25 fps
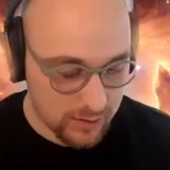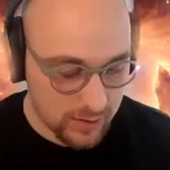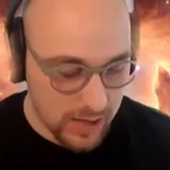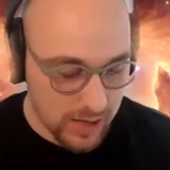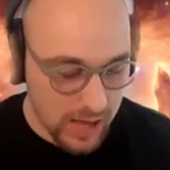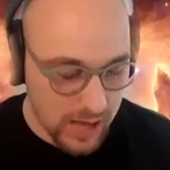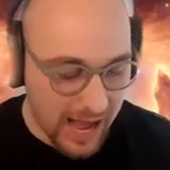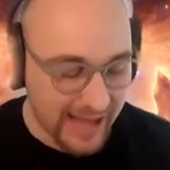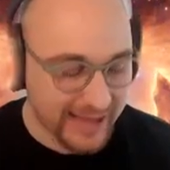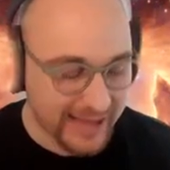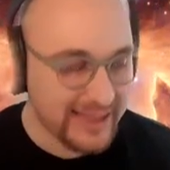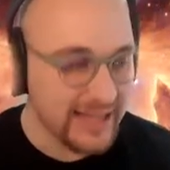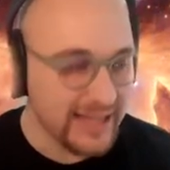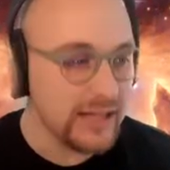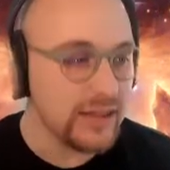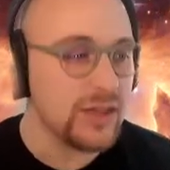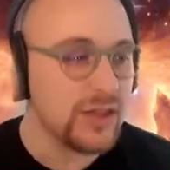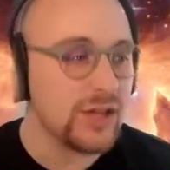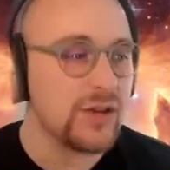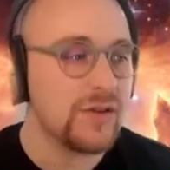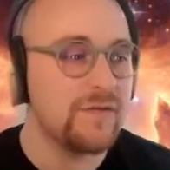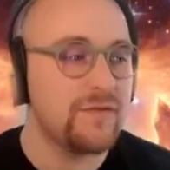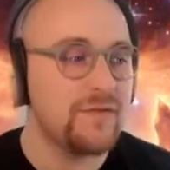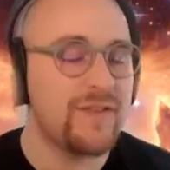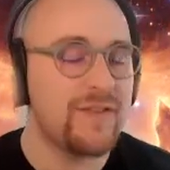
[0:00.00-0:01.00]
I think the
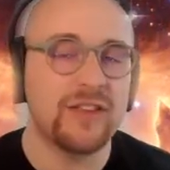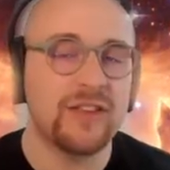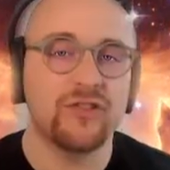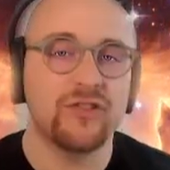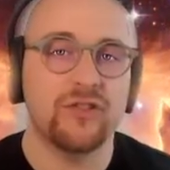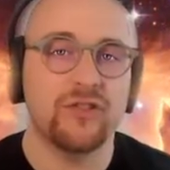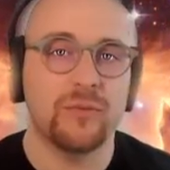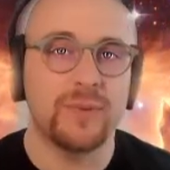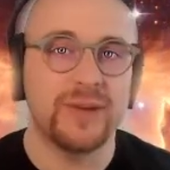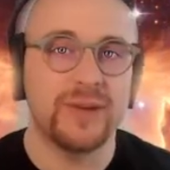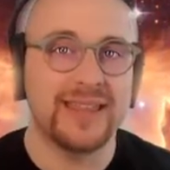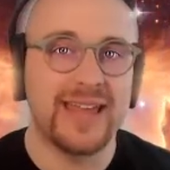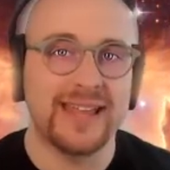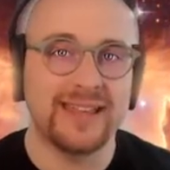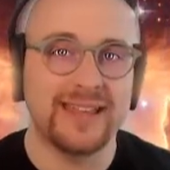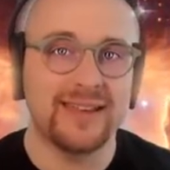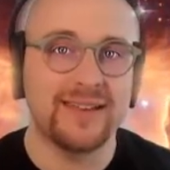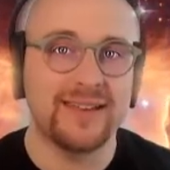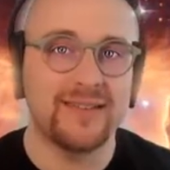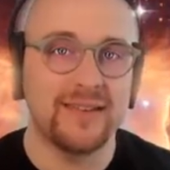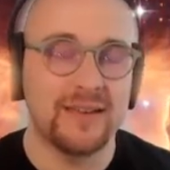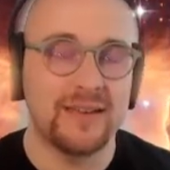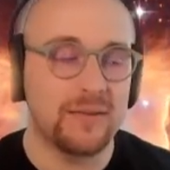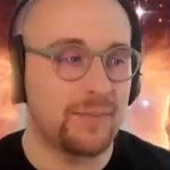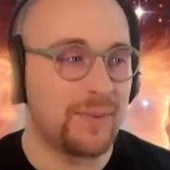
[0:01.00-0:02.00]
convention with
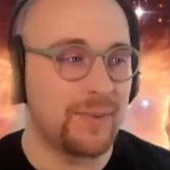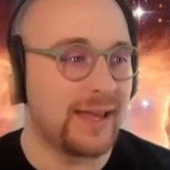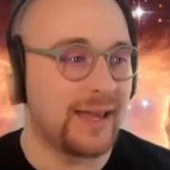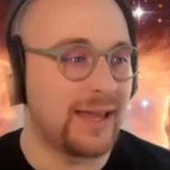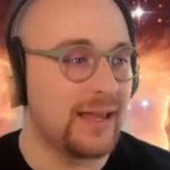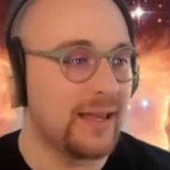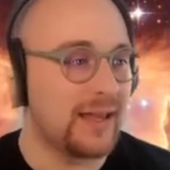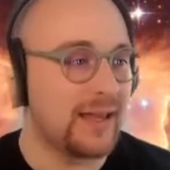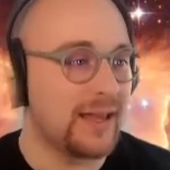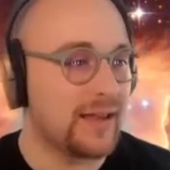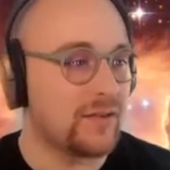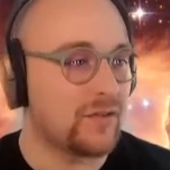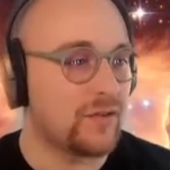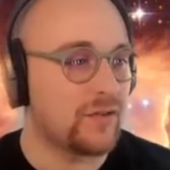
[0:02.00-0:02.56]
NEDB is